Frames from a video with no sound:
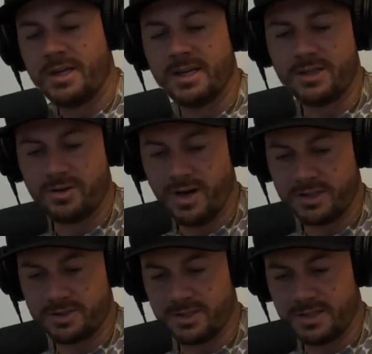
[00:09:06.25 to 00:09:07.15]
you
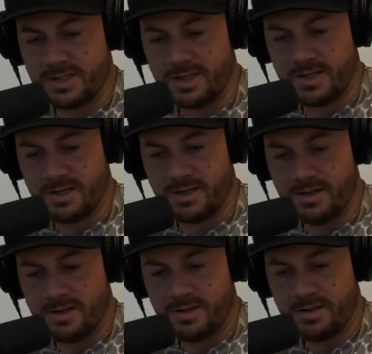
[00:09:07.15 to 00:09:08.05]
actually get
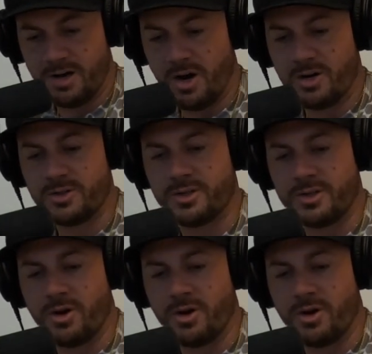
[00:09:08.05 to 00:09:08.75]
100